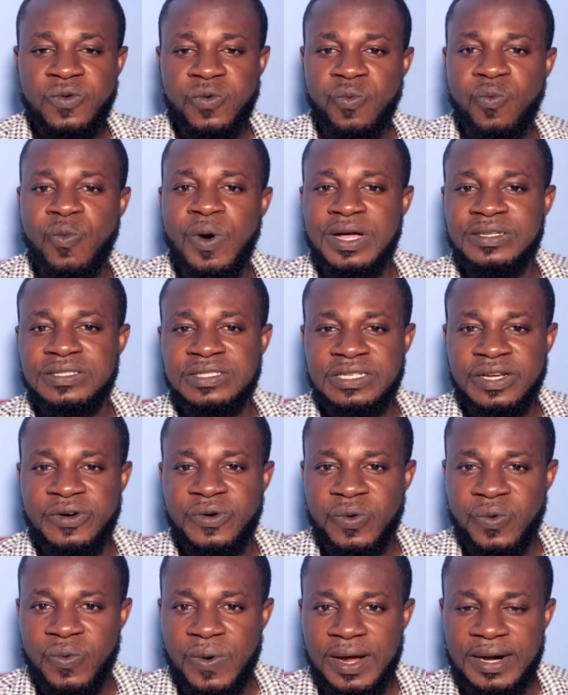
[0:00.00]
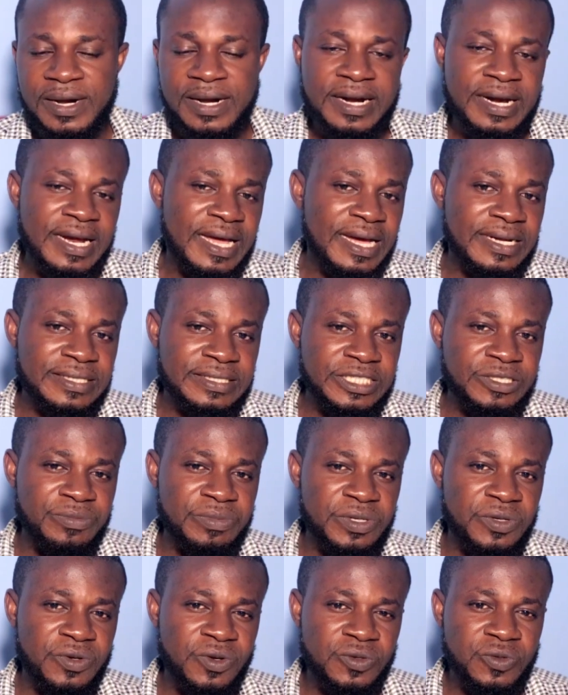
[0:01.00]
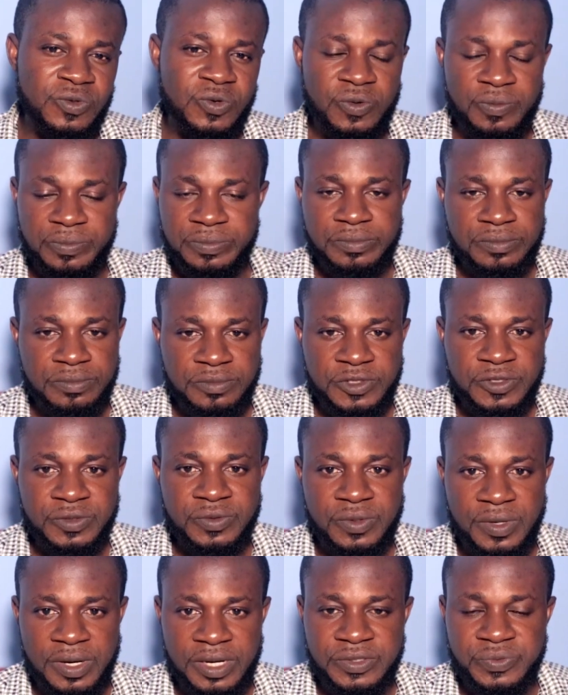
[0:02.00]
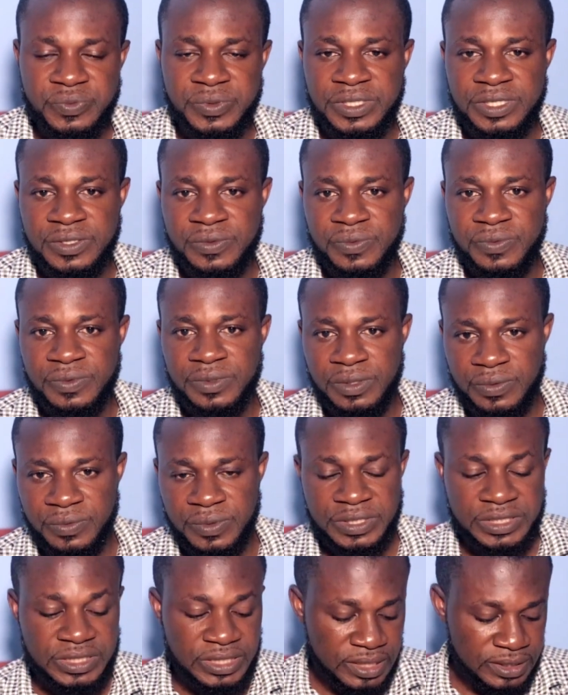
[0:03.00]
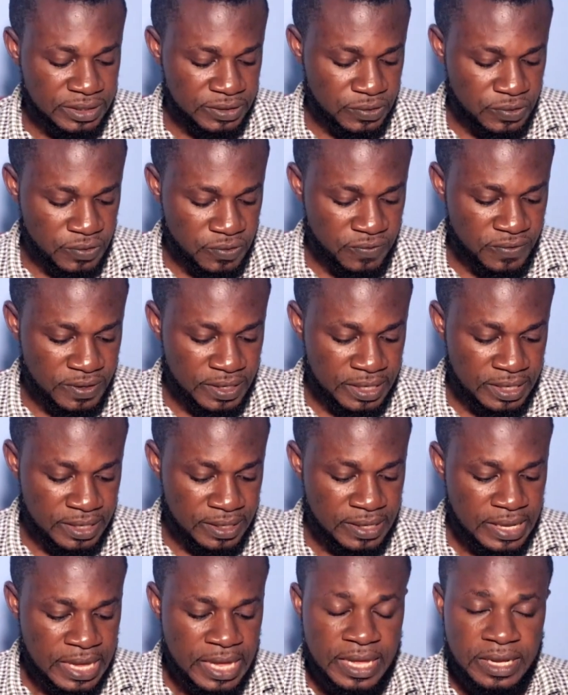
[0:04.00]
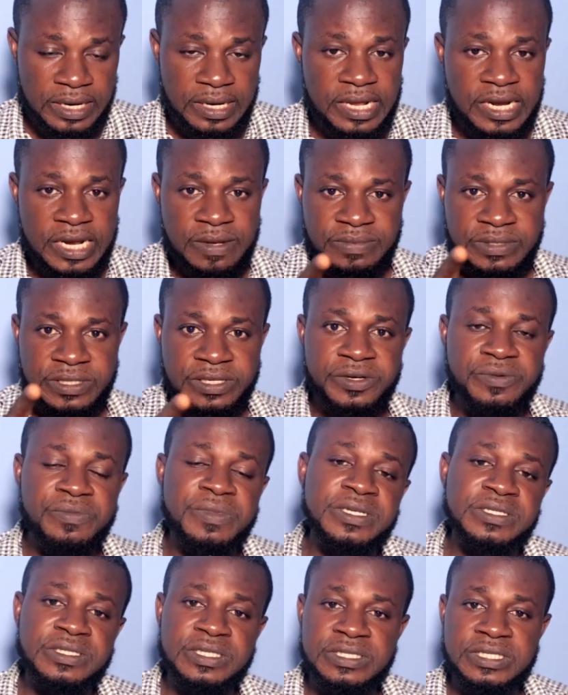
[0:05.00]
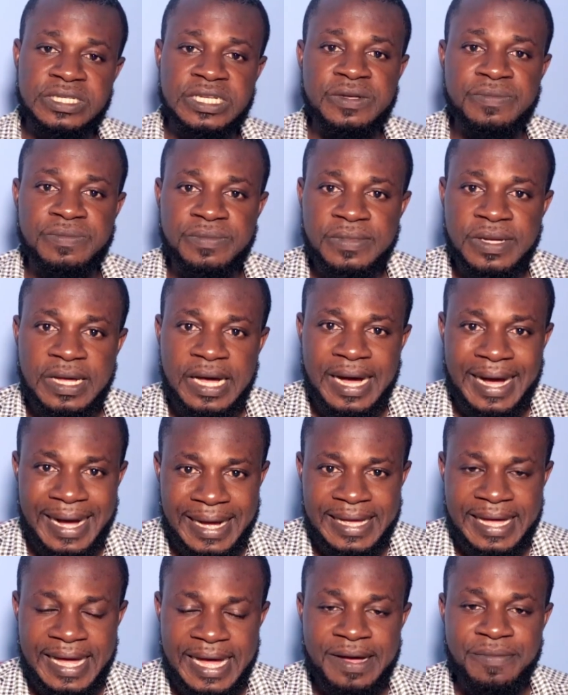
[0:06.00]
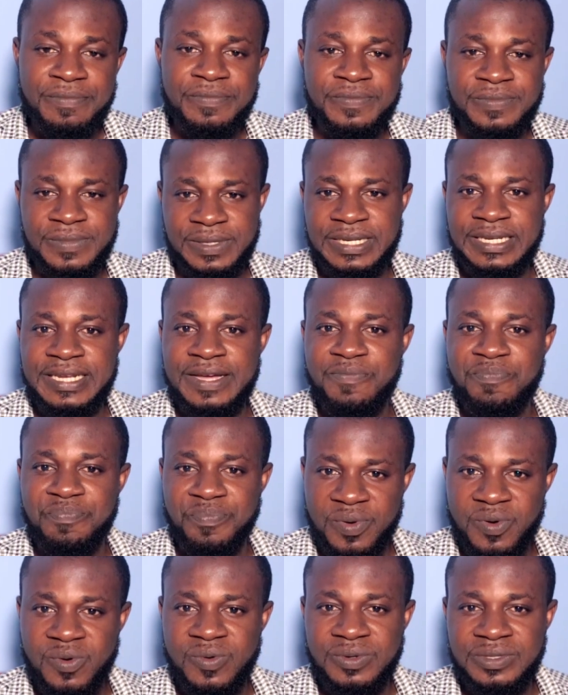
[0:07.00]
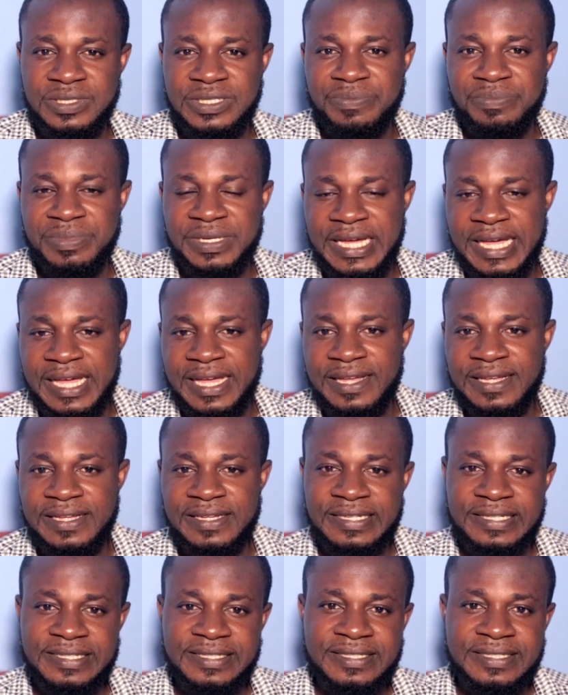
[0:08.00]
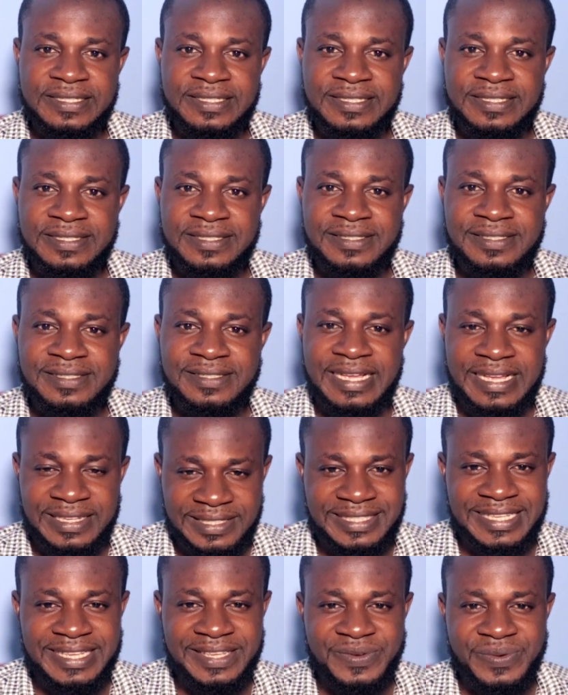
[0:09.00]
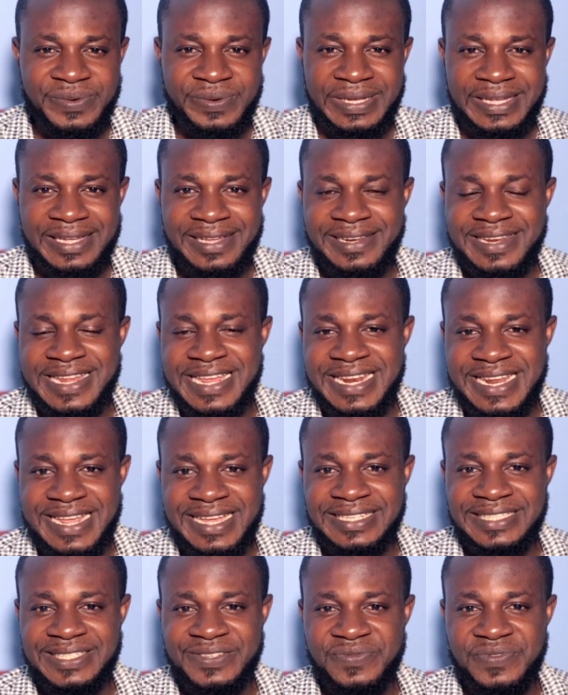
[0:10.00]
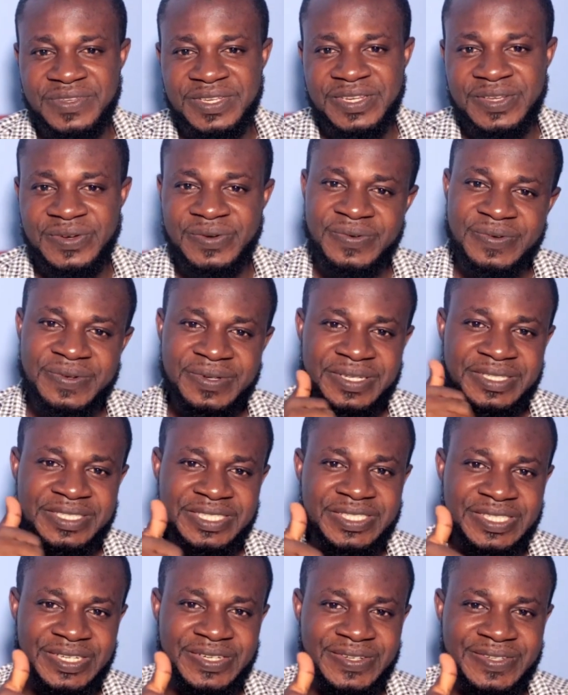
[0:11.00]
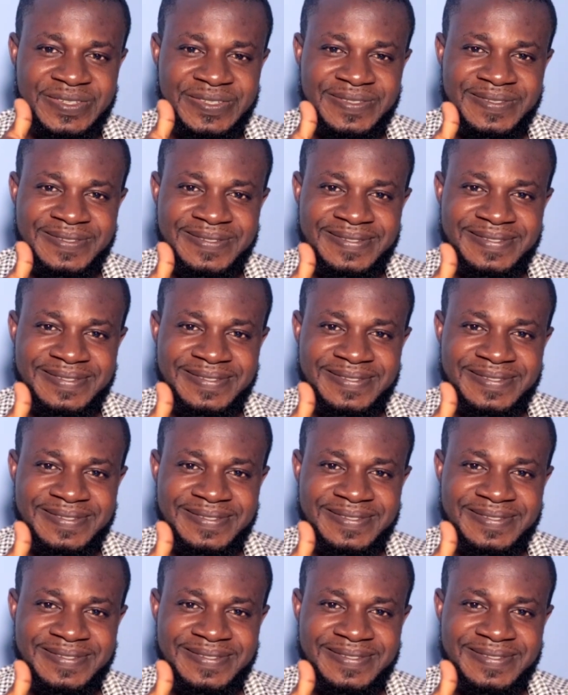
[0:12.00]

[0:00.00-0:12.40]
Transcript: bossbk101@gmail.com. So that we chat over there. The name still remains the same. I am the Bossbk. See you in the next video. Sure.